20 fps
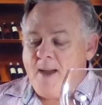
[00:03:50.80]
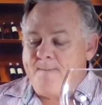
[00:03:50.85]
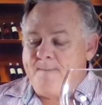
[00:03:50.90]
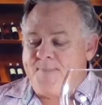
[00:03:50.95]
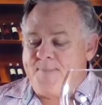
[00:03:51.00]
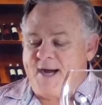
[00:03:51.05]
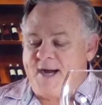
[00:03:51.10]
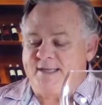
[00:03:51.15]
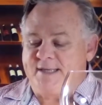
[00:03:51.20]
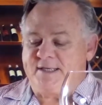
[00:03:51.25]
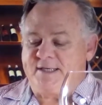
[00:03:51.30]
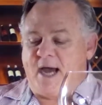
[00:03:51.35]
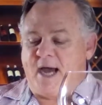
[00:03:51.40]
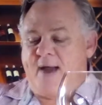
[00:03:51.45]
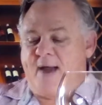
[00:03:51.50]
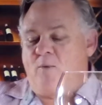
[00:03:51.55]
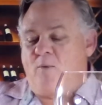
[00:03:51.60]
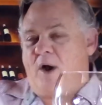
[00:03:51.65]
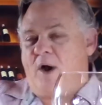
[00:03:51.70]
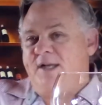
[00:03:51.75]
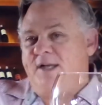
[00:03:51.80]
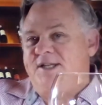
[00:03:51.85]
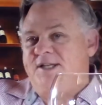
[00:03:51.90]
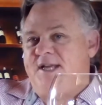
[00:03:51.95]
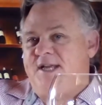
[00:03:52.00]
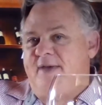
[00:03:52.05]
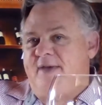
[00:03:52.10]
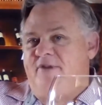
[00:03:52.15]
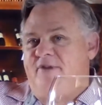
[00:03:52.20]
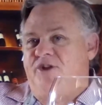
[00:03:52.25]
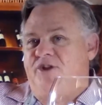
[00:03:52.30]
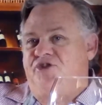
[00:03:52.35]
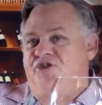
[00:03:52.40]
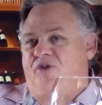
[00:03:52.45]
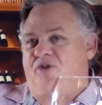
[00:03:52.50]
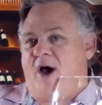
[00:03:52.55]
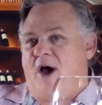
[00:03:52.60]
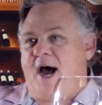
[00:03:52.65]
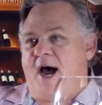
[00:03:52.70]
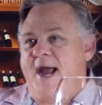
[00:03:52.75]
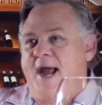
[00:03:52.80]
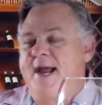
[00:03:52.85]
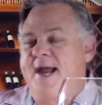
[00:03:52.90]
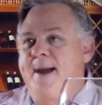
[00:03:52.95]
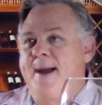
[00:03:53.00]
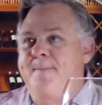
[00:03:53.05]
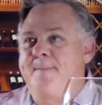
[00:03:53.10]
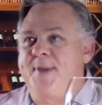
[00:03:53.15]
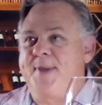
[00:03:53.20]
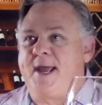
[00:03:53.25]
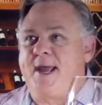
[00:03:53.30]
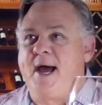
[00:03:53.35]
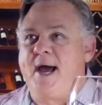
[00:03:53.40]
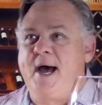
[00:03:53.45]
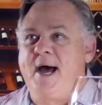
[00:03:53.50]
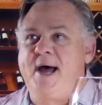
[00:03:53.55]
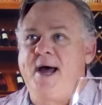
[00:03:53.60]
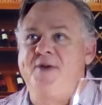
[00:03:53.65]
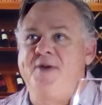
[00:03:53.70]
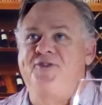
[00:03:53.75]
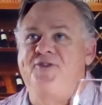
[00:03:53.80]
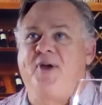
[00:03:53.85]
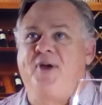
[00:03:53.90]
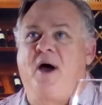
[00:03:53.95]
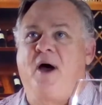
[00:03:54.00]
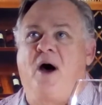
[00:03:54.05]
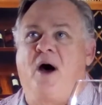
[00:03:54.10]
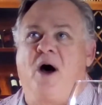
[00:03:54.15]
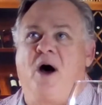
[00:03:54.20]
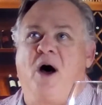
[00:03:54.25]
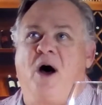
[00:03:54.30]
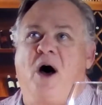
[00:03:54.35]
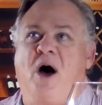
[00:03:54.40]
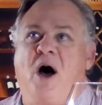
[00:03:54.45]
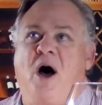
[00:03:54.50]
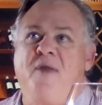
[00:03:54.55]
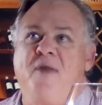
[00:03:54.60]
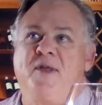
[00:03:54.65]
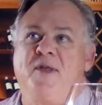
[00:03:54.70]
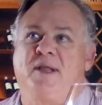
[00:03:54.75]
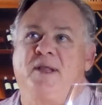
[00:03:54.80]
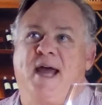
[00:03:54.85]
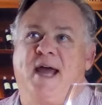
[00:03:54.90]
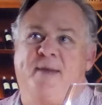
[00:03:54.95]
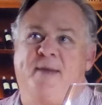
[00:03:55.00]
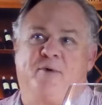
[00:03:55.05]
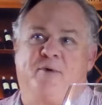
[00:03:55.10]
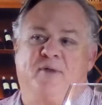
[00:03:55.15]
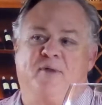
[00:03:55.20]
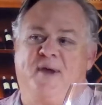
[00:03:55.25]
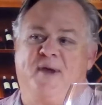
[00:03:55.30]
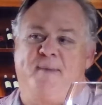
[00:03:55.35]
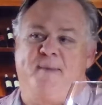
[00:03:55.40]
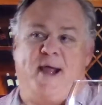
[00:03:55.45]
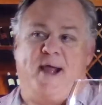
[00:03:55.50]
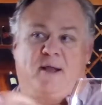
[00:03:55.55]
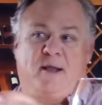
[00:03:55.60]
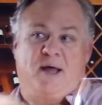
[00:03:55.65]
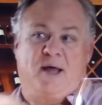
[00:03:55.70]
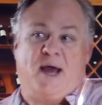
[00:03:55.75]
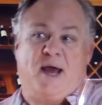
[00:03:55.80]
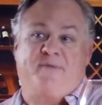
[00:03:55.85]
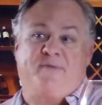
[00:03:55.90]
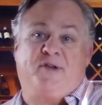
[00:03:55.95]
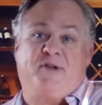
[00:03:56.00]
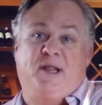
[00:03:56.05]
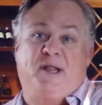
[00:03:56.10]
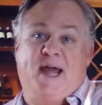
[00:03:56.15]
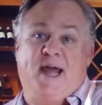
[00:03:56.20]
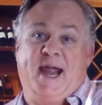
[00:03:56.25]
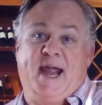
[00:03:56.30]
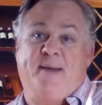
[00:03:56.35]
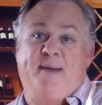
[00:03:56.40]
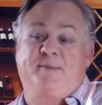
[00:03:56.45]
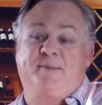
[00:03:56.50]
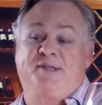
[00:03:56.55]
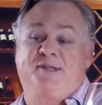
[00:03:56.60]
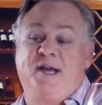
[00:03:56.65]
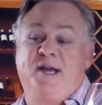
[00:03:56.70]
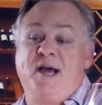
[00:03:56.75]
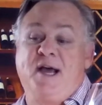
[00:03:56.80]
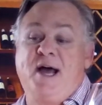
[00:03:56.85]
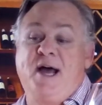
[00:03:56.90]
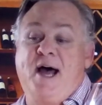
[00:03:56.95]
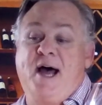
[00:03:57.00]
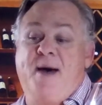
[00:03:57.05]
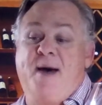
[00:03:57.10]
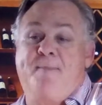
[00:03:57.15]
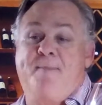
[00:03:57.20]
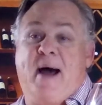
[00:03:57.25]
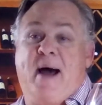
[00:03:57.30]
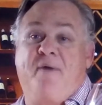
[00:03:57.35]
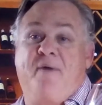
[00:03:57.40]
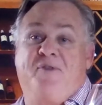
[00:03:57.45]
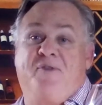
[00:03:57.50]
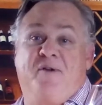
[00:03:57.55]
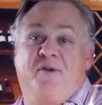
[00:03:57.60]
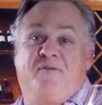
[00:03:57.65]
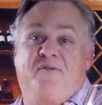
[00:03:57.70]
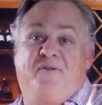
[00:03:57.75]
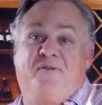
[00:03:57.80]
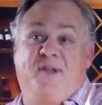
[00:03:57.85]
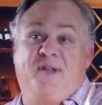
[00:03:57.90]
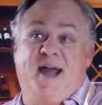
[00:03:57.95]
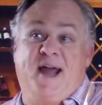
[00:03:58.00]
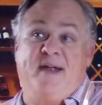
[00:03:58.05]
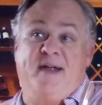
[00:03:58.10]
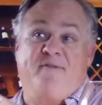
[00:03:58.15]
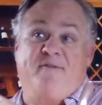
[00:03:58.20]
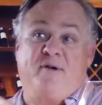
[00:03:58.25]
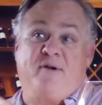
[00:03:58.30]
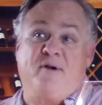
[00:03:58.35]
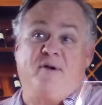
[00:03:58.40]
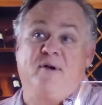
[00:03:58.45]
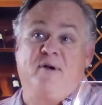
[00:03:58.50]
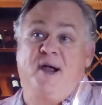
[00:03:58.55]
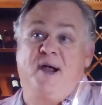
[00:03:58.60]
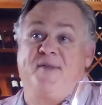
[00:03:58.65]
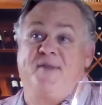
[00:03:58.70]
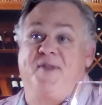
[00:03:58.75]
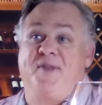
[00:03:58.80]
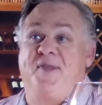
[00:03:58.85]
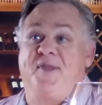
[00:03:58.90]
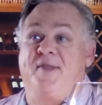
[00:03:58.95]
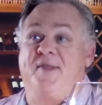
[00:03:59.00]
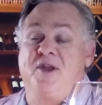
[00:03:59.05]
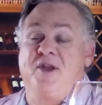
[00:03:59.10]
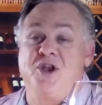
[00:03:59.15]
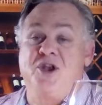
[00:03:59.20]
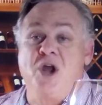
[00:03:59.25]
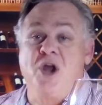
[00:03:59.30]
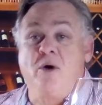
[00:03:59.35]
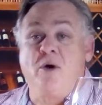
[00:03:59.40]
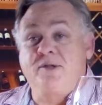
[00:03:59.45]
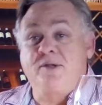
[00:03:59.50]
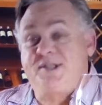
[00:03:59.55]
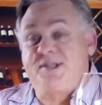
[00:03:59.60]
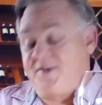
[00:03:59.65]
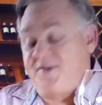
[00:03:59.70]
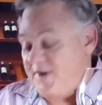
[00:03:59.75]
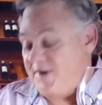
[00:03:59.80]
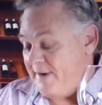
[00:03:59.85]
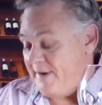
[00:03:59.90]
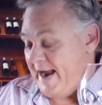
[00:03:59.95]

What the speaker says: But I wanted to give it a try because on the label they make a lot of claims about their flavor and the notes that they're